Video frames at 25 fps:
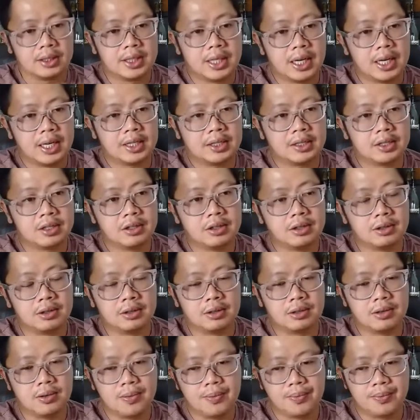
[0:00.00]
Day
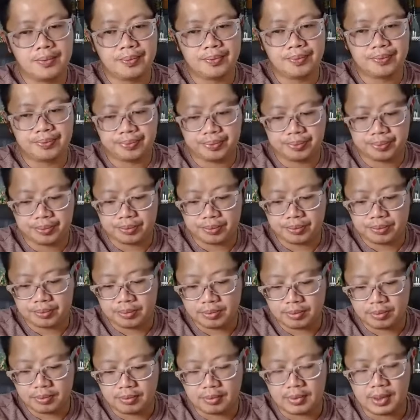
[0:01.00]
two,
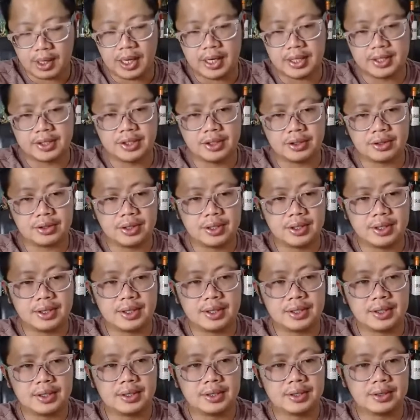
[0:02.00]
I took
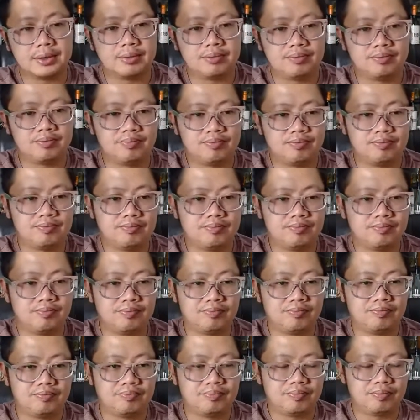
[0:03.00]
this
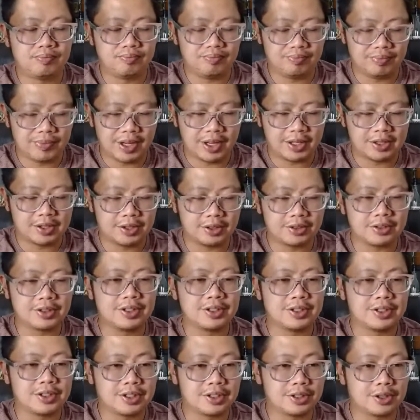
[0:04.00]

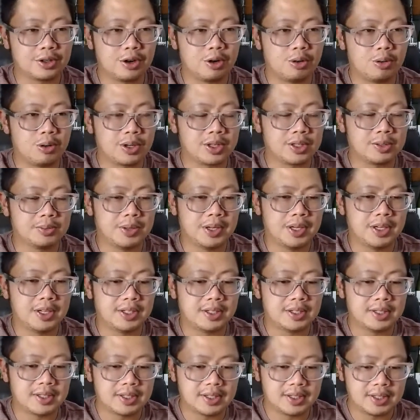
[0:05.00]
to the co-work
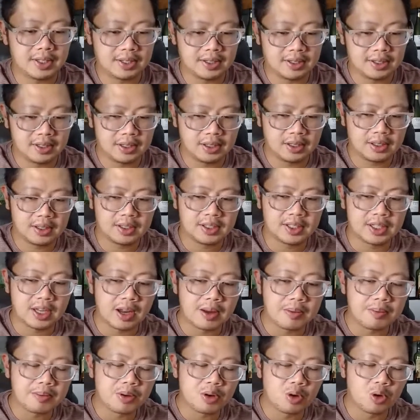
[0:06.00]
space.
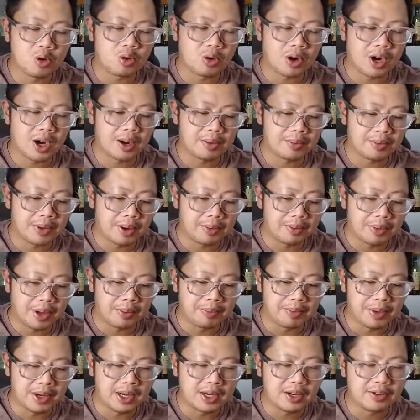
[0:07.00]
Same program. I
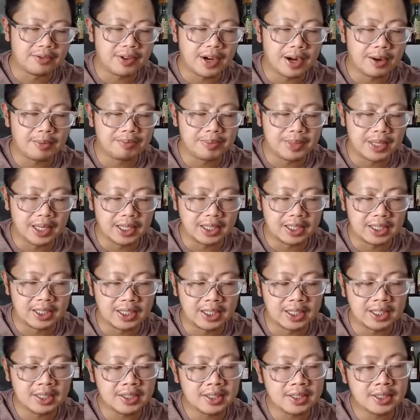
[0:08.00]
may have
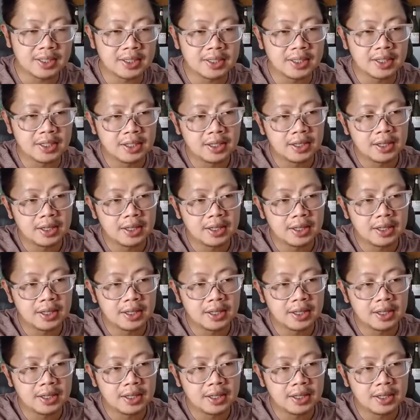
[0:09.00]
updated it.